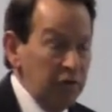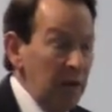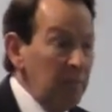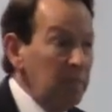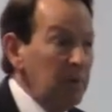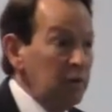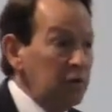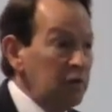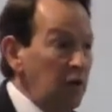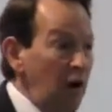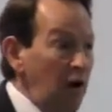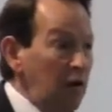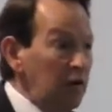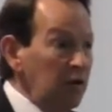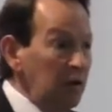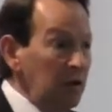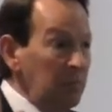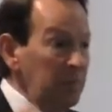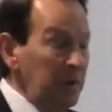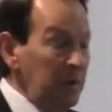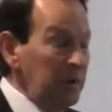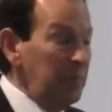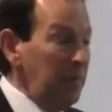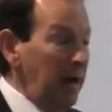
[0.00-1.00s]
I'm going to talk a little
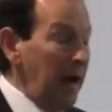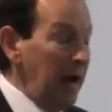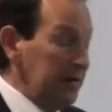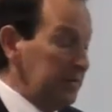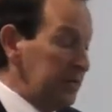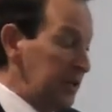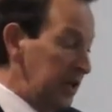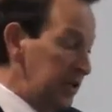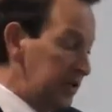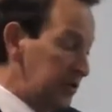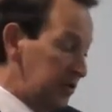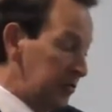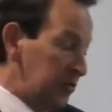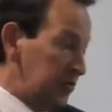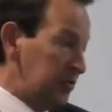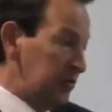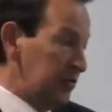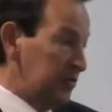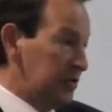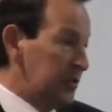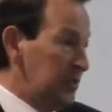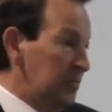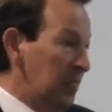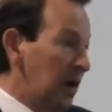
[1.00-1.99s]
bit about teachers
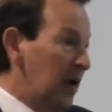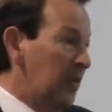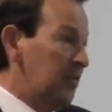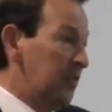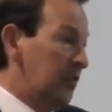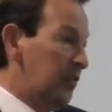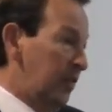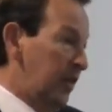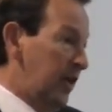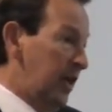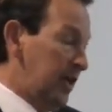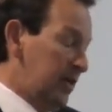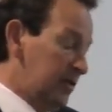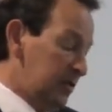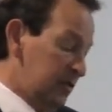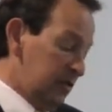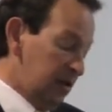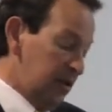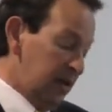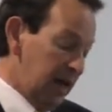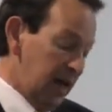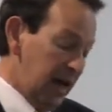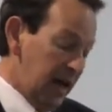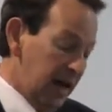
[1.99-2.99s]
and some other things
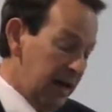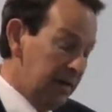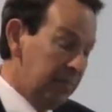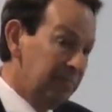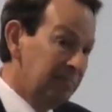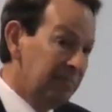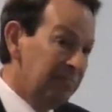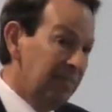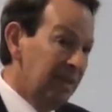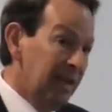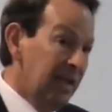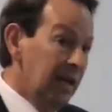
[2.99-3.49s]
today.